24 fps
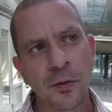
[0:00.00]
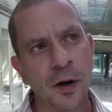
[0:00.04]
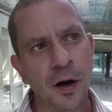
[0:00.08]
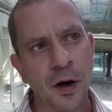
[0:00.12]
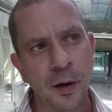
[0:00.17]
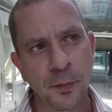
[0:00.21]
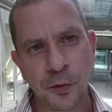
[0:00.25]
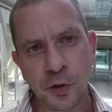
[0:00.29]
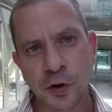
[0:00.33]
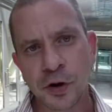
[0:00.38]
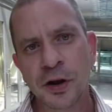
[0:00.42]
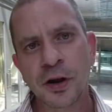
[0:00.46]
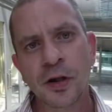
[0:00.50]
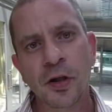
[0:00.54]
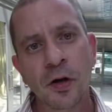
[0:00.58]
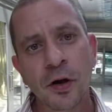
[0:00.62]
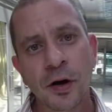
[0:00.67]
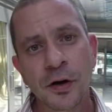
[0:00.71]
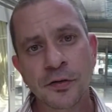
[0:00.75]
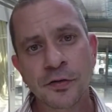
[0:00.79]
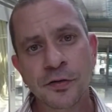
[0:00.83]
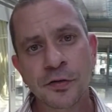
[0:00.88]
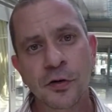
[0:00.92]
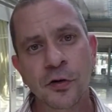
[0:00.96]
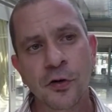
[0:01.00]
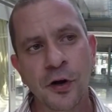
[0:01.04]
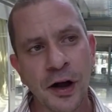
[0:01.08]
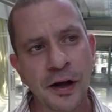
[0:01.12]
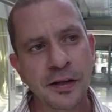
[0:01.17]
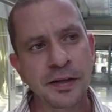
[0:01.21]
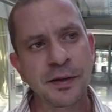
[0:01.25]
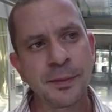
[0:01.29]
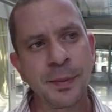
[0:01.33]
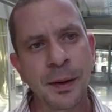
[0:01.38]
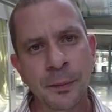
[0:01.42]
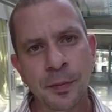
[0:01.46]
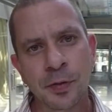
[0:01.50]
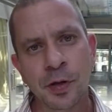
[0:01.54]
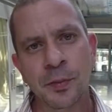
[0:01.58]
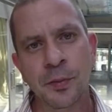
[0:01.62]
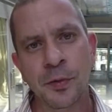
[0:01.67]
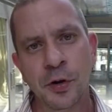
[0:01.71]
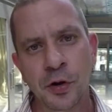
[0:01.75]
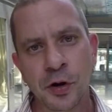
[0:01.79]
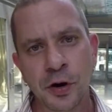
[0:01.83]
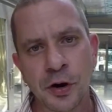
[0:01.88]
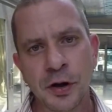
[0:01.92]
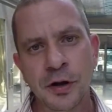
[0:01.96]
Immunity laws, granting people
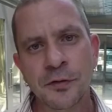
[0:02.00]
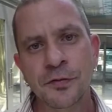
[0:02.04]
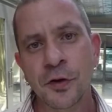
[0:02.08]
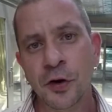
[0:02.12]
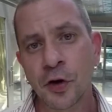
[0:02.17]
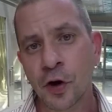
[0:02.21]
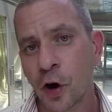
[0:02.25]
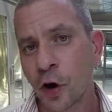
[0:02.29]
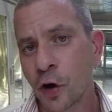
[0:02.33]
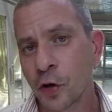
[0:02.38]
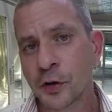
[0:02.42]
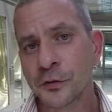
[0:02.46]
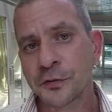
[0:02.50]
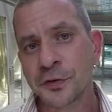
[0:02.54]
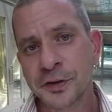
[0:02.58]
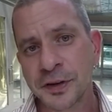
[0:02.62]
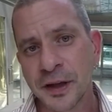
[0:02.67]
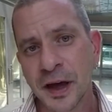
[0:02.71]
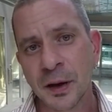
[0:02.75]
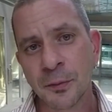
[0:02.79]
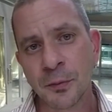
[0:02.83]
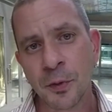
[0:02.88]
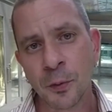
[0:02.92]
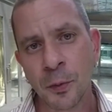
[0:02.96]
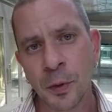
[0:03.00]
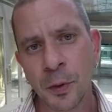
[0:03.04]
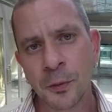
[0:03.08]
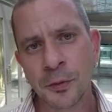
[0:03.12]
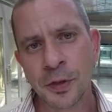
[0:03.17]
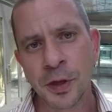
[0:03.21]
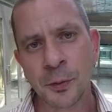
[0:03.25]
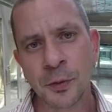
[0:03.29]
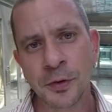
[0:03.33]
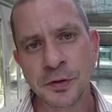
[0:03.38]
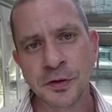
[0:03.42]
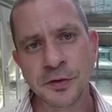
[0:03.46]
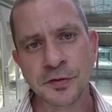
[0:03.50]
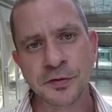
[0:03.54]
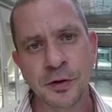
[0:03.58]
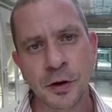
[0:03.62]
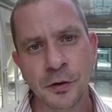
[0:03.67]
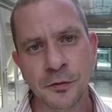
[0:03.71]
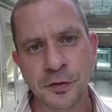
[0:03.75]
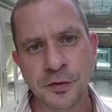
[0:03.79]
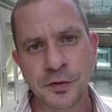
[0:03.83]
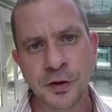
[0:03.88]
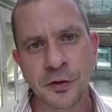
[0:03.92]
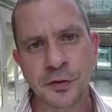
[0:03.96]
immunity for calling for 911 when they witness an
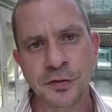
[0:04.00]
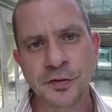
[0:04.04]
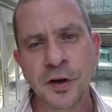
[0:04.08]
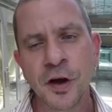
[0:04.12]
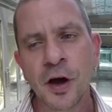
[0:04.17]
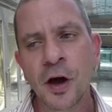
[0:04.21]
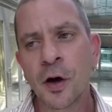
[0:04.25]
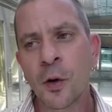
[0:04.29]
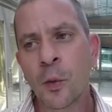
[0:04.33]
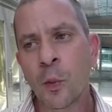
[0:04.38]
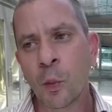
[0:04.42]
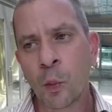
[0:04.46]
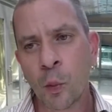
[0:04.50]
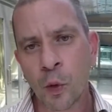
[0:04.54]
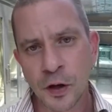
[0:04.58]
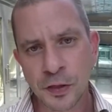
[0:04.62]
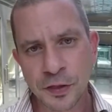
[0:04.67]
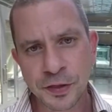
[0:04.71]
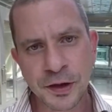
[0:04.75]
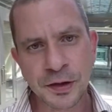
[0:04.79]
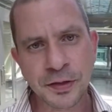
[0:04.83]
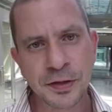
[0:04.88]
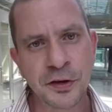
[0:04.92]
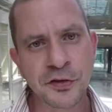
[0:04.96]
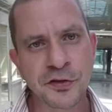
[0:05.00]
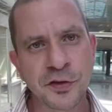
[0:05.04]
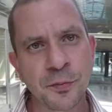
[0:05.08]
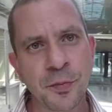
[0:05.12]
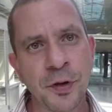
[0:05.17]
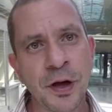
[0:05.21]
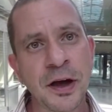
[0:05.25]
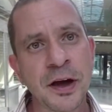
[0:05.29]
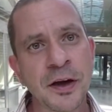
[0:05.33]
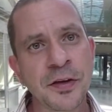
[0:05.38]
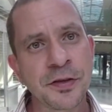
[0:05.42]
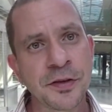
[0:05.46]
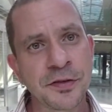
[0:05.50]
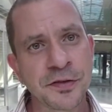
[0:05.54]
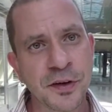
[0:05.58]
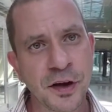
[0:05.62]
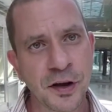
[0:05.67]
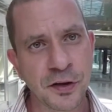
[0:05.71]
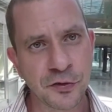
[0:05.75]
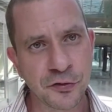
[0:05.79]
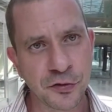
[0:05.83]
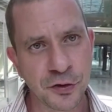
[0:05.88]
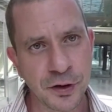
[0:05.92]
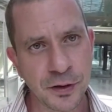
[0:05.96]
overdose, one thing that should blanket this
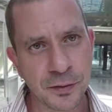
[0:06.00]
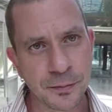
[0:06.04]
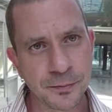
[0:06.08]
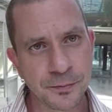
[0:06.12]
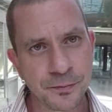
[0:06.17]
country.